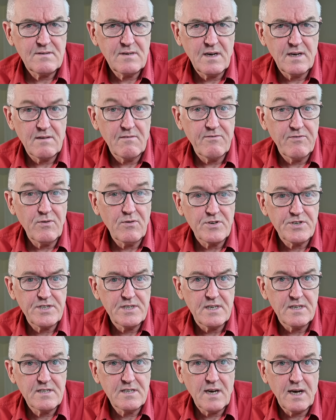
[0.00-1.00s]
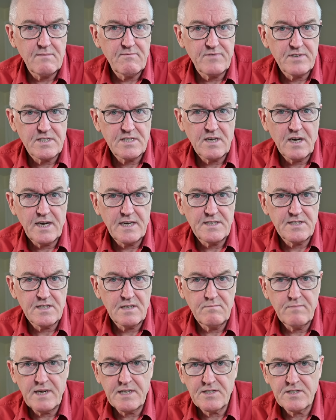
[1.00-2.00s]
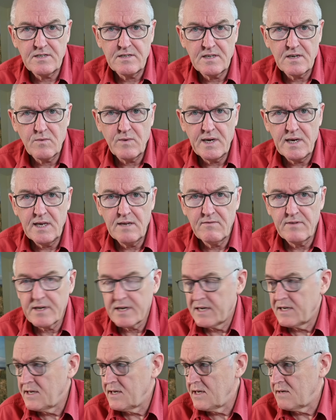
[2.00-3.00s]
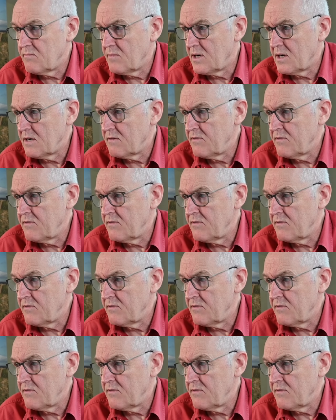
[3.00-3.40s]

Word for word: and unfortunate time for science and medicine that we're living in, in my